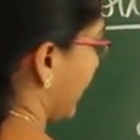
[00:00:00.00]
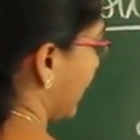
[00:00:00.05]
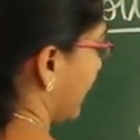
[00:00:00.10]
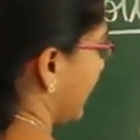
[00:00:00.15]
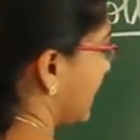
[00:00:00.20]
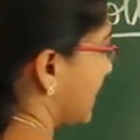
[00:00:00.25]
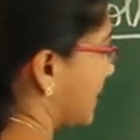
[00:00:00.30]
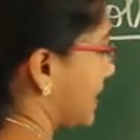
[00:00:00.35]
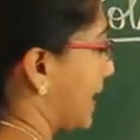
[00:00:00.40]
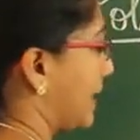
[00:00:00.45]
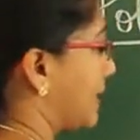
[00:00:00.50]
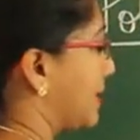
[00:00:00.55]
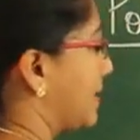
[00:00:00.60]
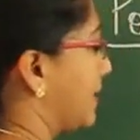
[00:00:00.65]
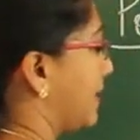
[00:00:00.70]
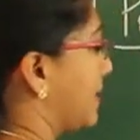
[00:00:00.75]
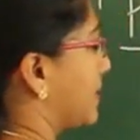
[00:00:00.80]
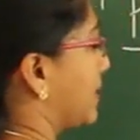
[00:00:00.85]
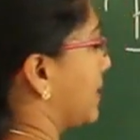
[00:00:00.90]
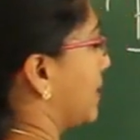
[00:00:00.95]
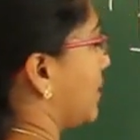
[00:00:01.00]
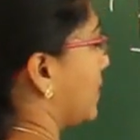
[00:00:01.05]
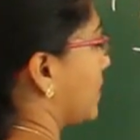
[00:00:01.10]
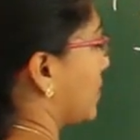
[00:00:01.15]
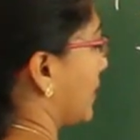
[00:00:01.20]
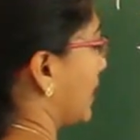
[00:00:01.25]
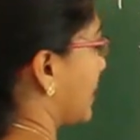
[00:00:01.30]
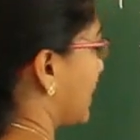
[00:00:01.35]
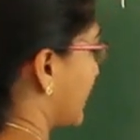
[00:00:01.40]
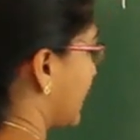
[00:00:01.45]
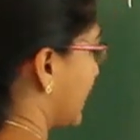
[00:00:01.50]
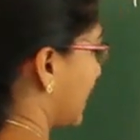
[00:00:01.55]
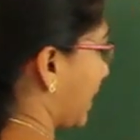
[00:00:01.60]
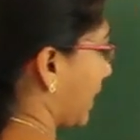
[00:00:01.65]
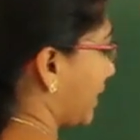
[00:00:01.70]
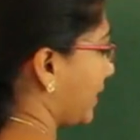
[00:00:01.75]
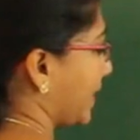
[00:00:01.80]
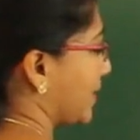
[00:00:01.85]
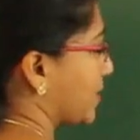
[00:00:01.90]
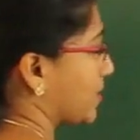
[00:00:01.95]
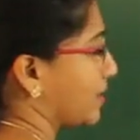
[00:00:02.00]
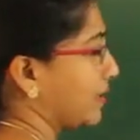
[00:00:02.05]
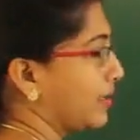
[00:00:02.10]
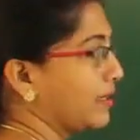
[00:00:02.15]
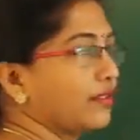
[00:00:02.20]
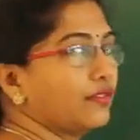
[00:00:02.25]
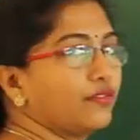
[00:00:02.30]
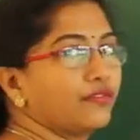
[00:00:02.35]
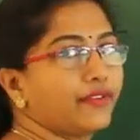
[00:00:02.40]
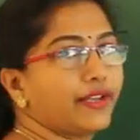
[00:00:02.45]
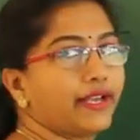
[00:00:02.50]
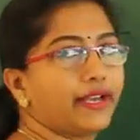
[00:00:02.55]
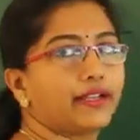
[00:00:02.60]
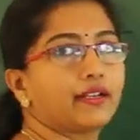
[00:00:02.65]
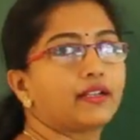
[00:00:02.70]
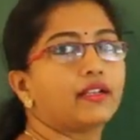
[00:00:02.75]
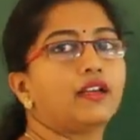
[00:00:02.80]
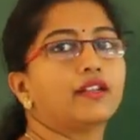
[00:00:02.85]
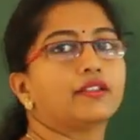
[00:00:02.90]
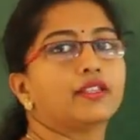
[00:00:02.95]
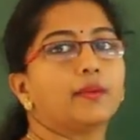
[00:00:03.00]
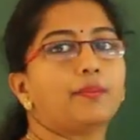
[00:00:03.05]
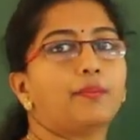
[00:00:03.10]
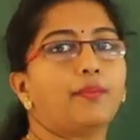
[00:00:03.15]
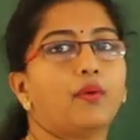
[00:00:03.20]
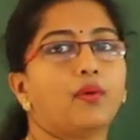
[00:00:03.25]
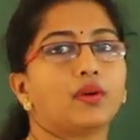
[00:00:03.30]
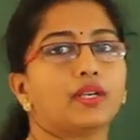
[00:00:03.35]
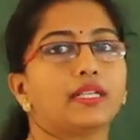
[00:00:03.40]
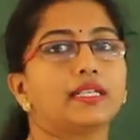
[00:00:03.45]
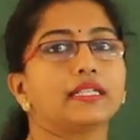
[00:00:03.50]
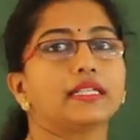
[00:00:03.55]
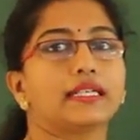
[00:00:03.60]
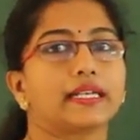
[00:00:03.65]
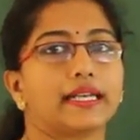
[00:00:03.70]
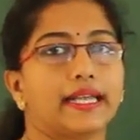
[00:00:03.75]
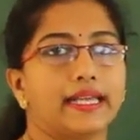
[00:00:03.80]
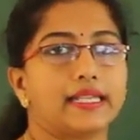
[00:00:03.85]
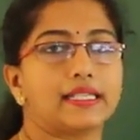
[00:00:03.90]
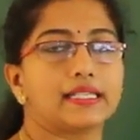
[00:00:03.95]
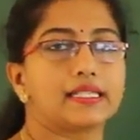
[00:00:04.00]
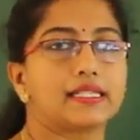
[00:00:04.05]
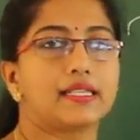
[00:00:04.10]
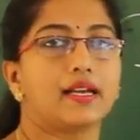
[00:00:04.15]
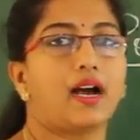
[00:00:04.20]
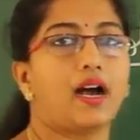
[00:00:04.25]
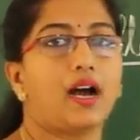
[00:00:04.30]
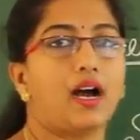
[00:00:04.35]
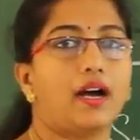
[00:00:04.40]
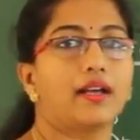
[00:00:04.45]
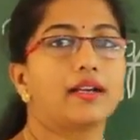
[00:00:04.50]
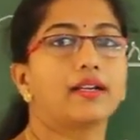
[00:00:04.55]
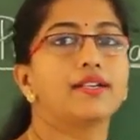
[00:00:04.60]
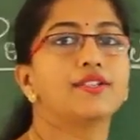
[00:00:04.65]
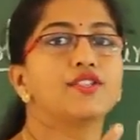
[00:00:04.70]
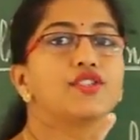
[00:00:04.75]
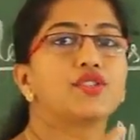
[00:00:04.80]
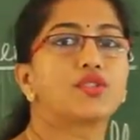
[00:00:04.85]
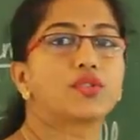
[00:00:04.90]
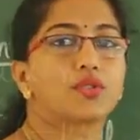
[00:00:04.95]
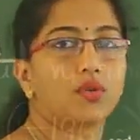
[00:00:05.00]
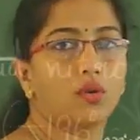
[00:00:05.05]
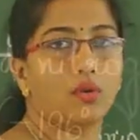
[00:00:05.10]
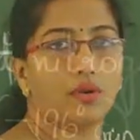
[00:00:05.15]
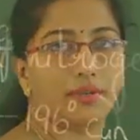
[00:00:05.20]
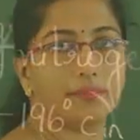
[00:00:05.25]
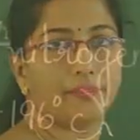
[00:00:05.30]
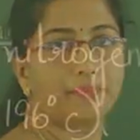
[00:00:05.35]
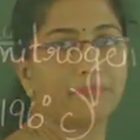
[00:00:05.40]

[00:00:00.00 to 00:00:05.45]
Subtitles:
Celsius. So this is a condition where the pollen grains are stored.